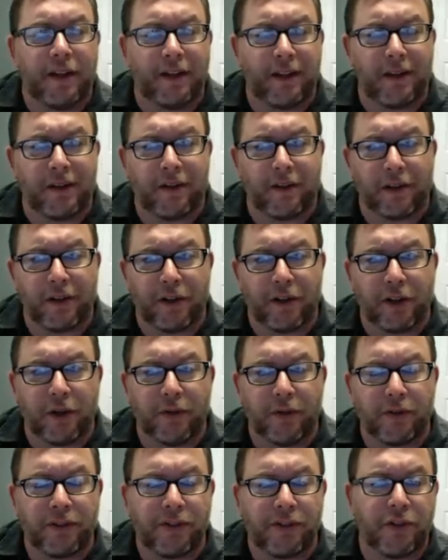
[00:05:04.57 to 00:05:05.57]
or in
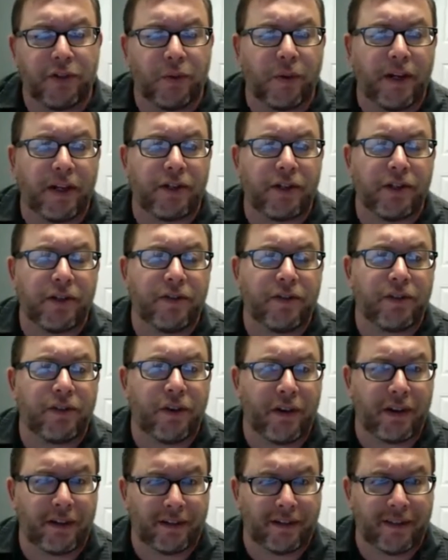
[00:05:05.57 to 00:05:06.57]
closed
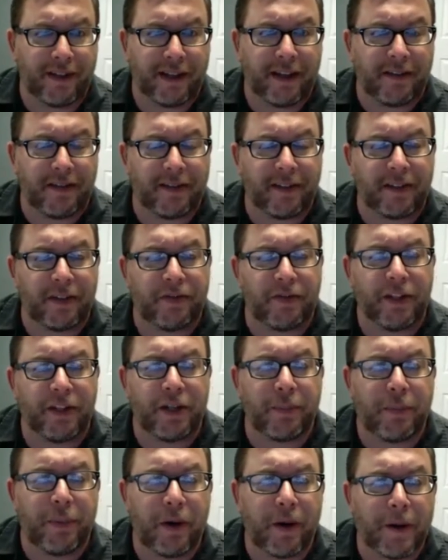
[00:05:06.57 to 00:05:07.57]
situations, try to stay 6
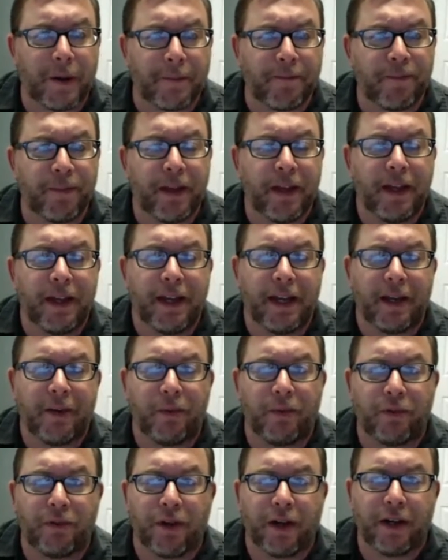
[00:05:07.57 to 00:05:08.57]
feet apart,
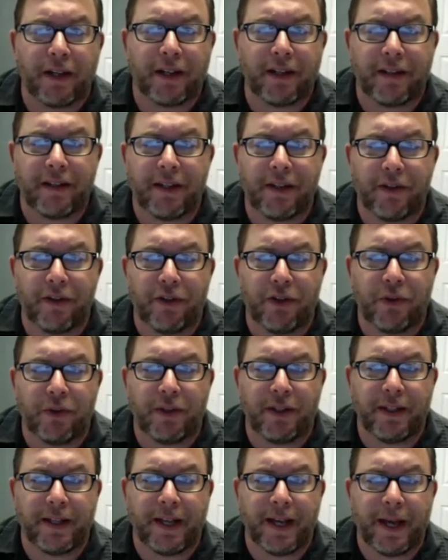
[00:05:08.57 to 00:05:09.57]
and we'll try to continue
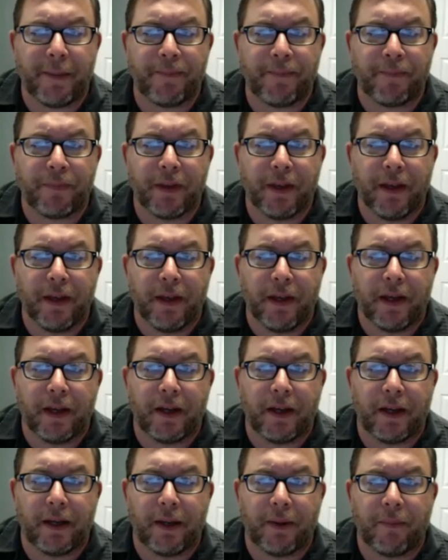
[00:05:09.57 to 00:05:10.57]
doing that.
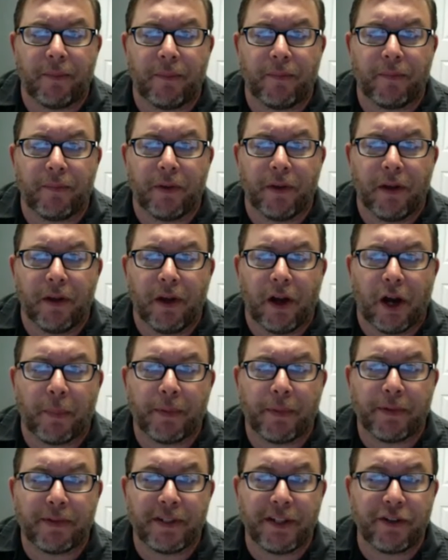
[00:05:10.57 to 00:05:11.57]

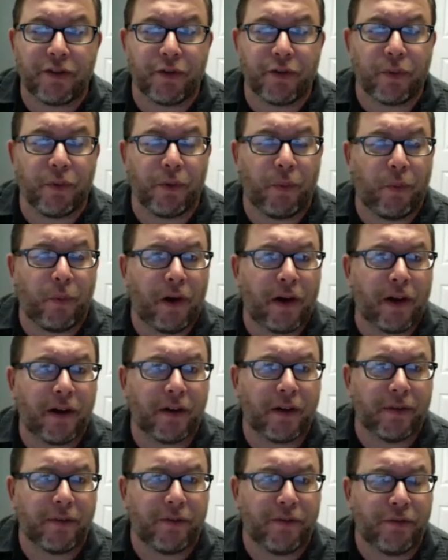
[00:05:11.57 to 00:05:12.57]
Our procedures with
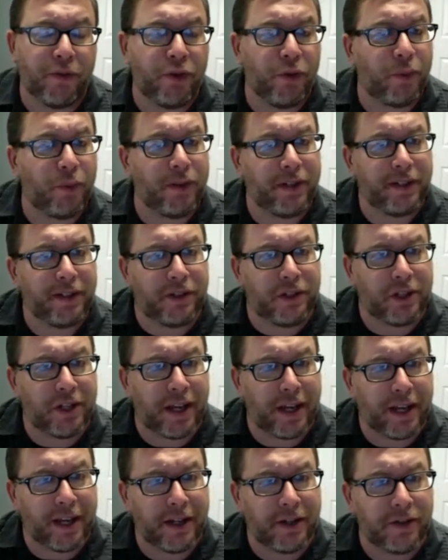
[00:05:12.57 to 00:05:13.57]
water and food, we did
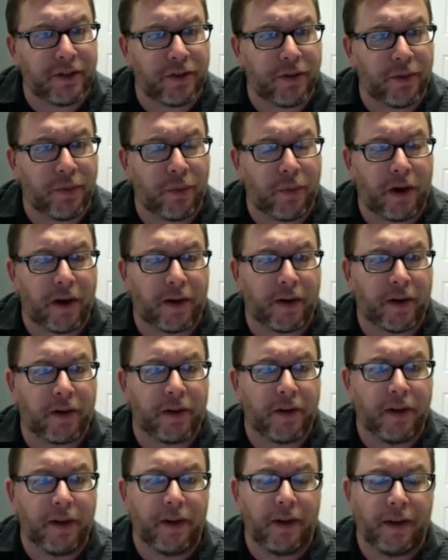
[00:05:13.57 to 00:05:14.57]
change the water